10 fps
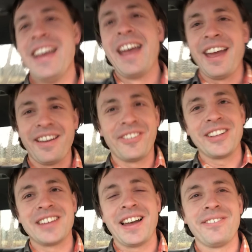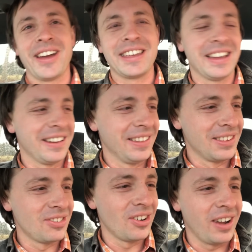Every time I get in
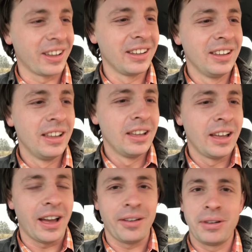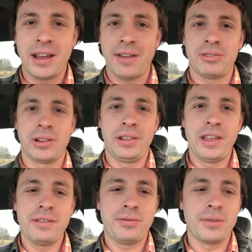this truck, I would have to
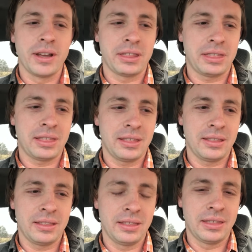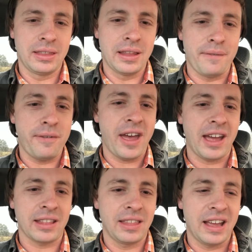live with the
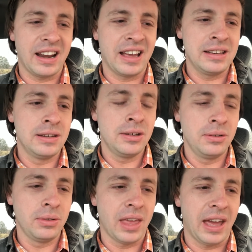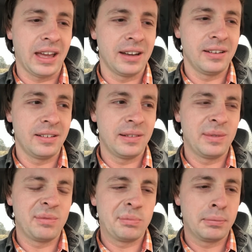fact that I knew that
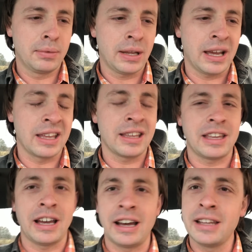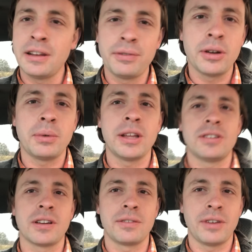I kind of in a way
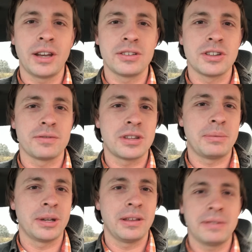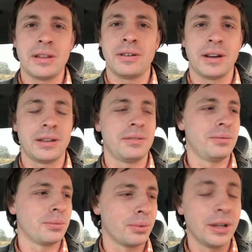took advantage of someone, even though I
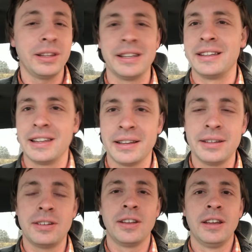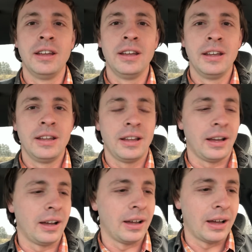really didn't.
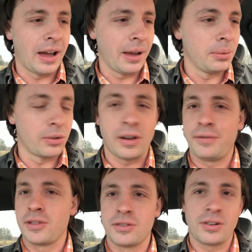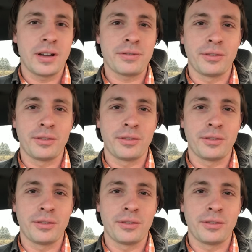I was offered the truck for